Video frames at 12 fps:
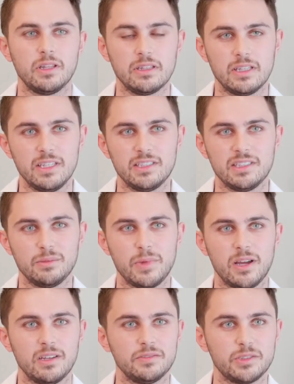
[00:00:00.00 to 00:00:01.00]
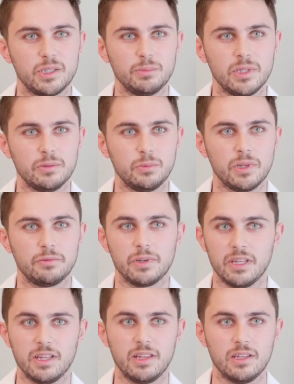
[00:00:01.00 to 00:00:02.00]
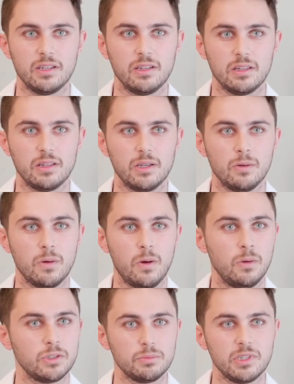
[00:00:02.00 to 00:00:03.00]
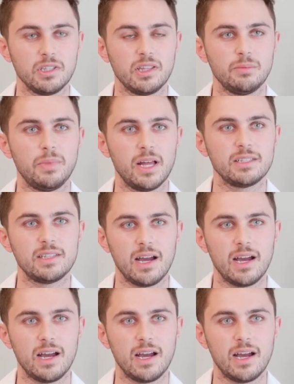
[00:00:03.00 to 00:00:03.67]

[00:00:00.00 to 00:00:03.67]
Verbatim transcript: the least amount of treatment with really the, the ultimately the best